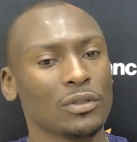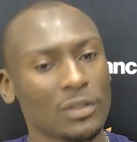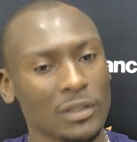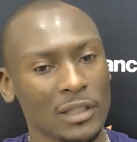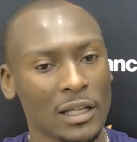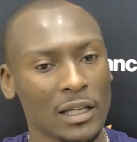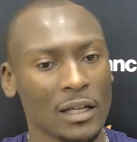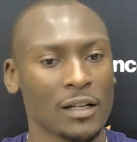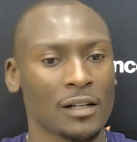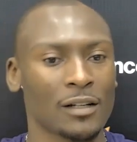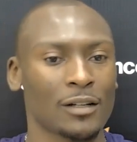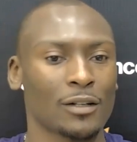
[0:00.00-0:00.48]

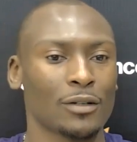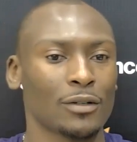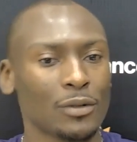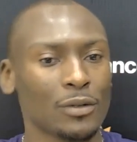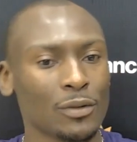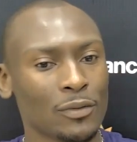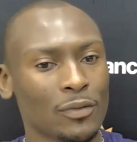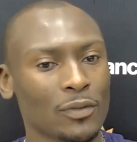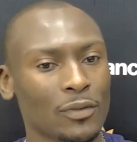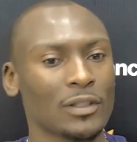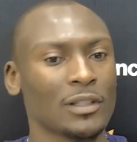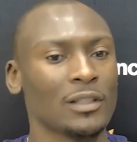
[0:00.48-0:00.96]
They're going to look
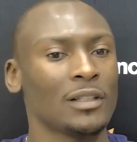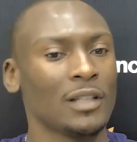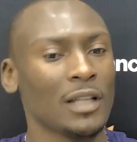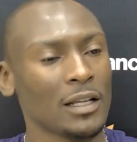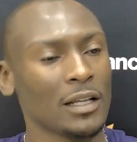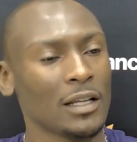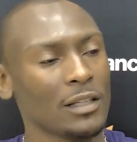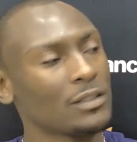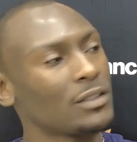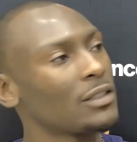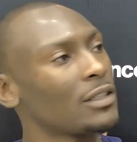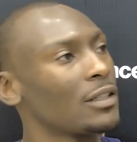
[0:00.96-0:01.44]
for the
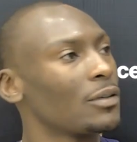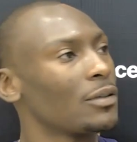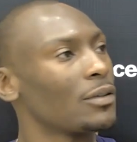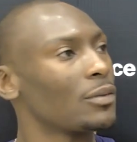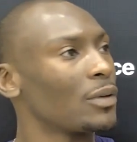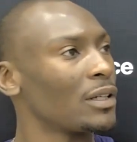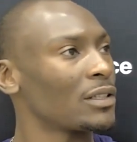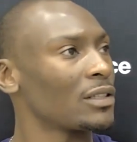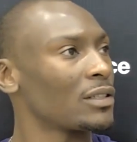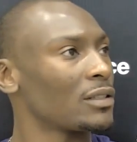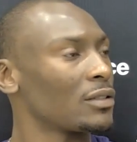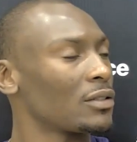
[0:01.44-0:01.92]
next
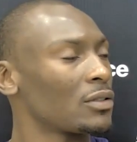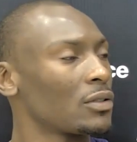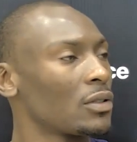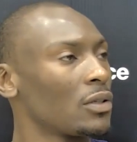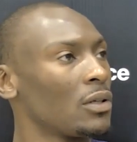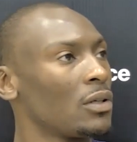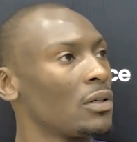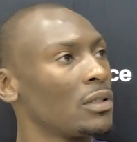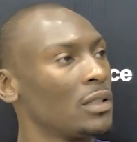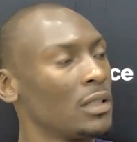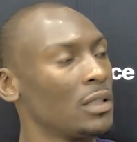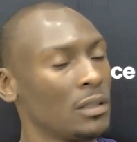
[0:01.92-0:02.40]
generation, so
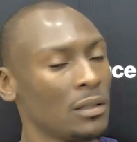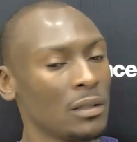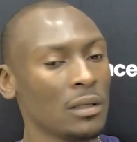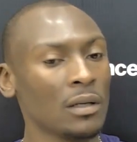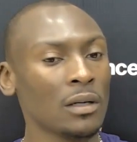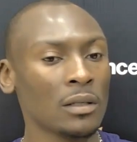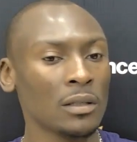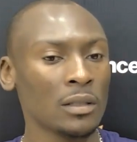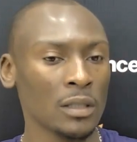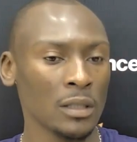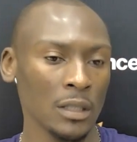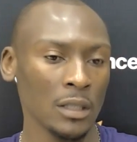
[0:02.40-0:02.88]
on and
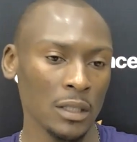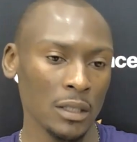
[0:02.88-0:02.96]
on.